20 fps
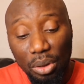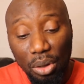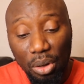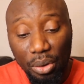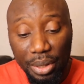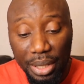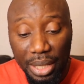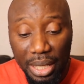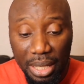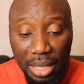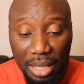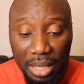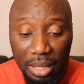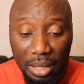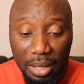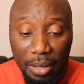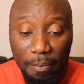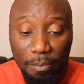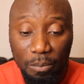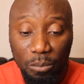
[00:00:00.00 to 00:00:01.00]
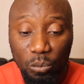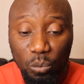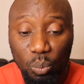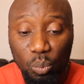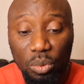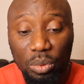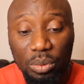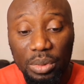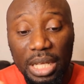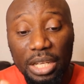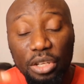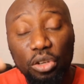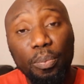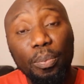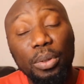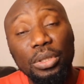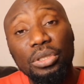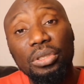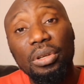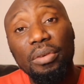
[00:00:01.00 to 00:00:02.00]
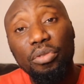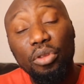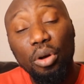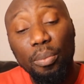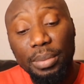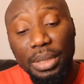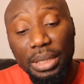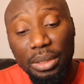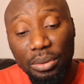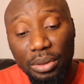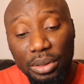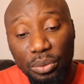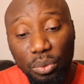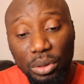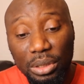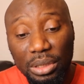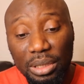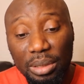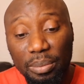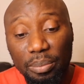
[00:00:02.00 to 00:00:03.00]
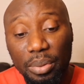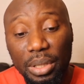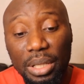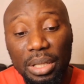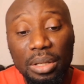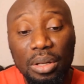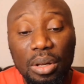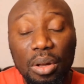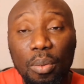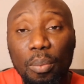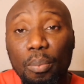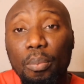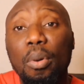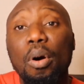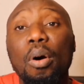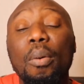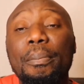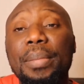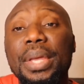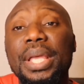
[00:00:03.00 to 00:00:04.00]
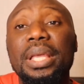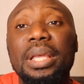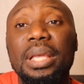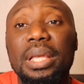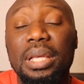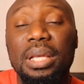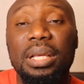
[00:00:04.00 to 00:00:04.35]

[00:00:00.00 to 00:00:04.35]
Okay? Then the opposite of nomi was simply bomi.